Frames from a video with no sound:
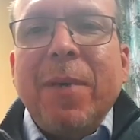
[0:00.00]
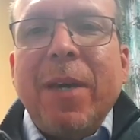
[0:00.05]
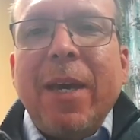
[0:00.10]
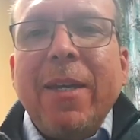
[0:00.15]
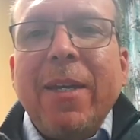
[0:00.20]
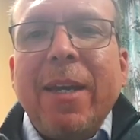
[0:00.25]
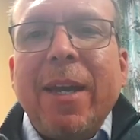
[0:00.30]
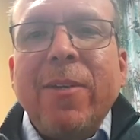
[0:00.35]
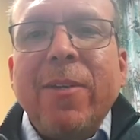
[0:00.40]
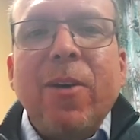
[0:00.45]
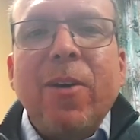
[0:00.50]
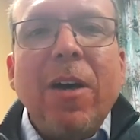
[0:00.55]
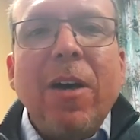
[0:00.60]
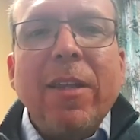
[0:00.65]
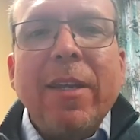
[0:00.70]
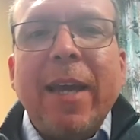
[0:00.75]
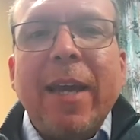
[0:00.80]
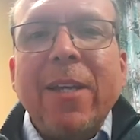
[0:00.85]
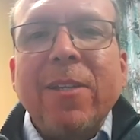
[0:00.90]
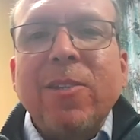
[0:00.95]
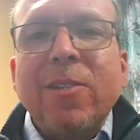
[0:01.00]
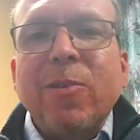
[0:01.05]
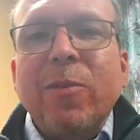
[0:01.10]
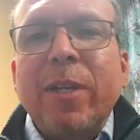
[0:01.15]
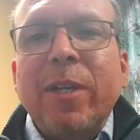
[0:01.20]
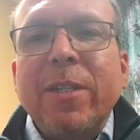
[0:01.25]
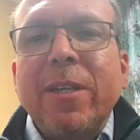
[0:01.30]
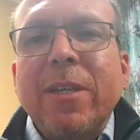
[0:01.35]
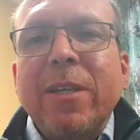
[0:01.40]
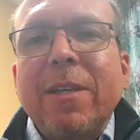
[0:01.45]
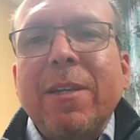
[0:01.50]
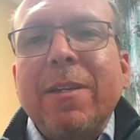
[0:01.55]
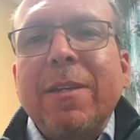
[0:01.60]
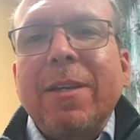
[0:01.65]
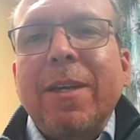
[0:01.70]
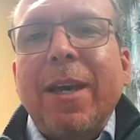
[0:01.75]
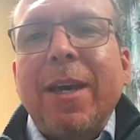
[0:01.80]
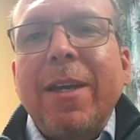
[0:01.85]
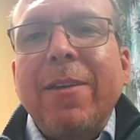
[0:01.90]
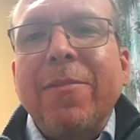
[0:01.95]
And call it out so it doesn't
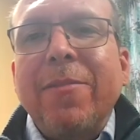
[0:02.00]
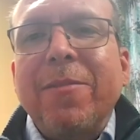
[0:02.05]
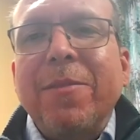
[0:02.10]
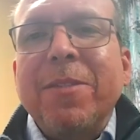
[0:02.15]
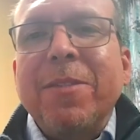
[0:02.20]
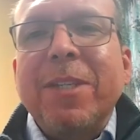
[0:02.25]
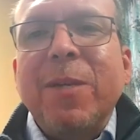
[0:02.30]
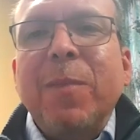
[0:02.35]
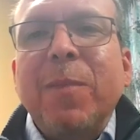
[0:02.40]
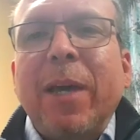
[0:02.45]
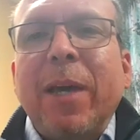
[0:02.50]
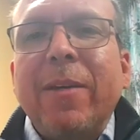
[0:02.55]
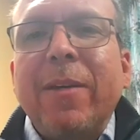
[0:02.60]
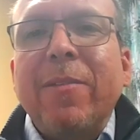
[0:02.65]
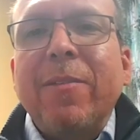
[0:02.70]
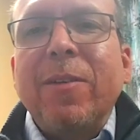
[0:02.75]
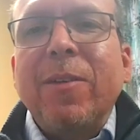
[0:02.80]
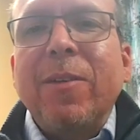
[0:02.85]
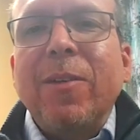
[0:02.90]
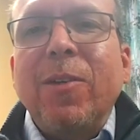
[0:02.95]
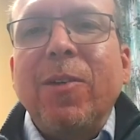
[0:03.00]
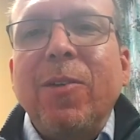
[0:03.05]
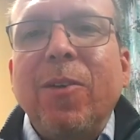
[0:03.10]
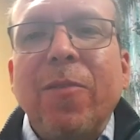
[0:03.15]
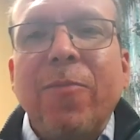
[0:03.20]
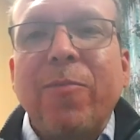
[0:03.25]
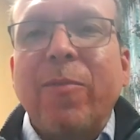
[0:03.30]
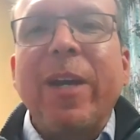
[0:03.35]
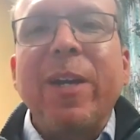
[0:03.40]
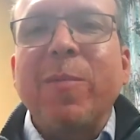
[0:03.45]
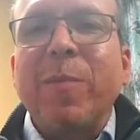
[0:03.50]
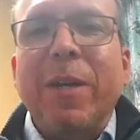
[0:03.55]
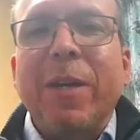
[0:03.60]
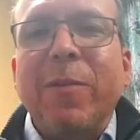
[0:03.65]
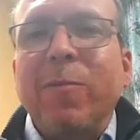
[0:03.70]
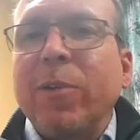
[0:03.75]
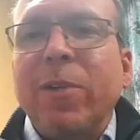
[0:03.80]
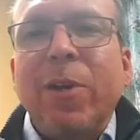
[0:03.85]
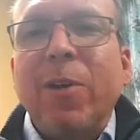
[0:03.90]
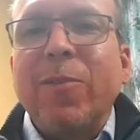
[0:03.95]
kind of seem like you're afraid of
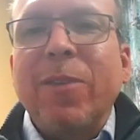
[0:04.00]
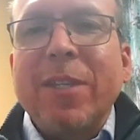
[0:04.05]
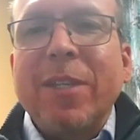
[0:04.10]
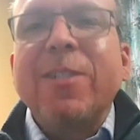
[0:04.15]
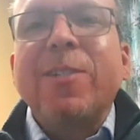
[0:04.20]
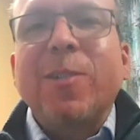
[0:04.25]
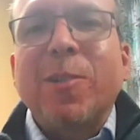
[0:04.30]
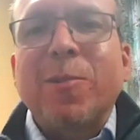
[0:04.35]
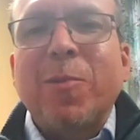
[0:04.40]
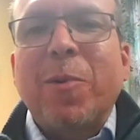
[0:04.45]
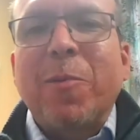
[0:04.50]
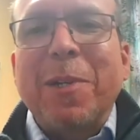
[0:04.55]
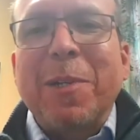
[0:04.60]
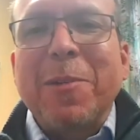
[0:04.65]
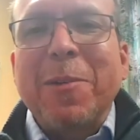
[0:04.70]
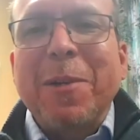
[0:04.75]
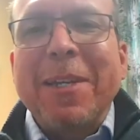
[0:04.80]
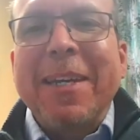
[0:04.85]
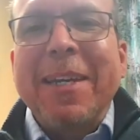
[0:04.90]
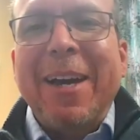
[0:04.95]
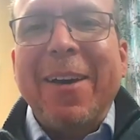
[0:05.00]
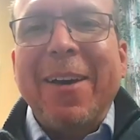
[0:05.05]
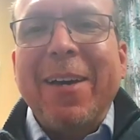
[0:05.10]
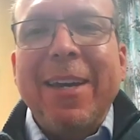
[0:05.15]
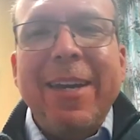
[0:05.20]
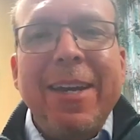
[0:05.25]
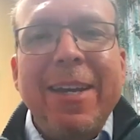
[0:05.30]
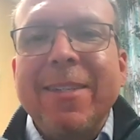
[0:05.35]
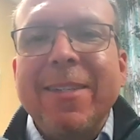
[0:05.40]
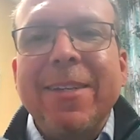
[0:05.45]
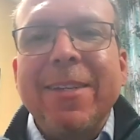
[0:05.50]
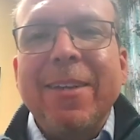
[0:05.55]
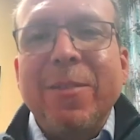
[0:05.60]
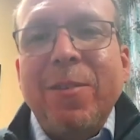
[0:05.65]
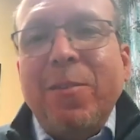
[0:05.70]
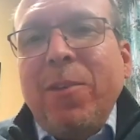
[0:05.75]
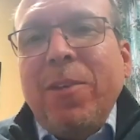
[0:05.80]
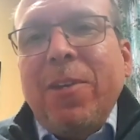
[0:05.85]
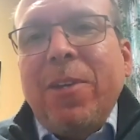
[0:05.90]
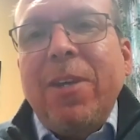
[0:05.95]
me. Well, no, this is just what we're doing now. It isn't,
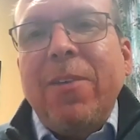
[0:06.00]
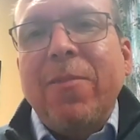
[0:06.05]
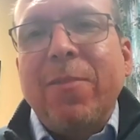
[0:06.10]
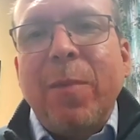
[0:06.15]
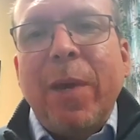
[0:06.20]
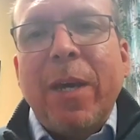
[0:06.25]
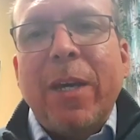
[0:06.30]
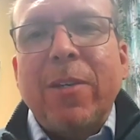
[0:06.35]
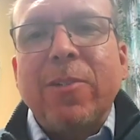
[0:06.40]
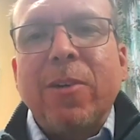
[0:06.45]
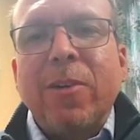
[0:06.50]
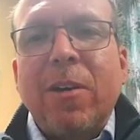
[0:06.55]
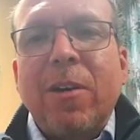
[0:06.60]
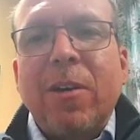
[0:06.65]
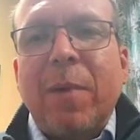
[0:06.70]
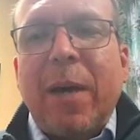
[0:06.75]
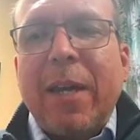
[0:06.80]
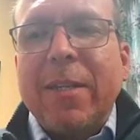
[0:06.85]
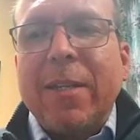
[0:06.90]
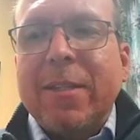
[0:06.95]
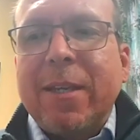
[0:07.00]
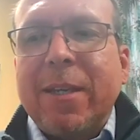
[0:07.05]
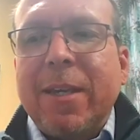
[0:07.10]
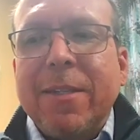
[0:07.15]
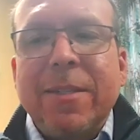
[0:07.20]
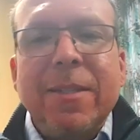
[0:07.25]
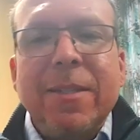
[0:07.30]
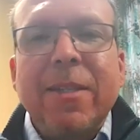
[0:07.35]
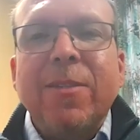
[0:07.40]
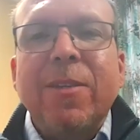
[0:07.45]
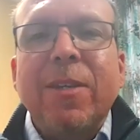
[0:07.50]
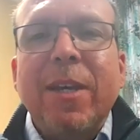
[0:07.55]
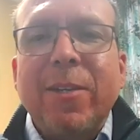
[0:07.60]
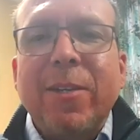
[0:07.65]
you can even make a joke about it. Say, isn't this